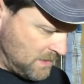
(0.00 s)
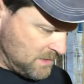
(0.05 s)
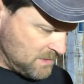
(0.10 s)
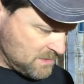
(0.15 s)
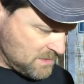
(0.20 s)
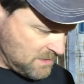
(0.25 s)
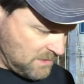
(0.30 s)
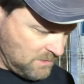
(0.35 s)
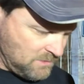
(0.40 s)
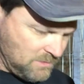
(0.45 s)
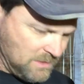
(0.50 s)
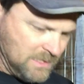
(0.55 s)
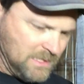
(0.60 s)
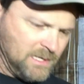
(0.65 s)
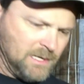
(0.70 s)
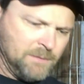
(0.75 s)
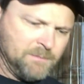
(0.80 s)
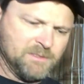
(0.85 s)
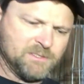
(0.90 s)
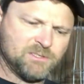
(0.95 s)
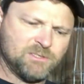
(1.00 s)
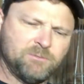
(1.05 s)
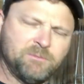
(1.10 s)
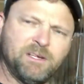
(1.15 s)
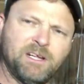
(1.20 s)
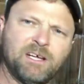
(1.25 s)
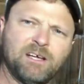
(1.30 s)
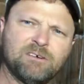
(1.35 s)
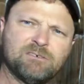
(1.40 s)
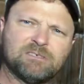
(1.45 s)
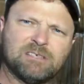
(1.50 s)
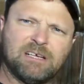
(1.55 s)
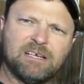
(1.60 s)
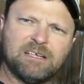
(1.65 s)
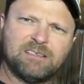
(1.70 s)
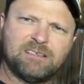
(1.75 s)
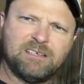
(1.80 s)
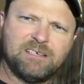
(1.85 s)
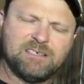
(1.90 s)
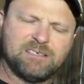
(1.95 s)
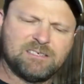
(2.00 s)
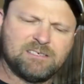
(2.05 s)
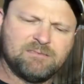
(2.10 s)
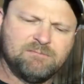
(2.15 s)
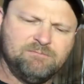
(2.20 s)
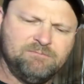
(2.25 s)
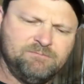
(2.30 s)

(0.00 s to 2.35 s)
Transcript: So I'm assuming it goes like this.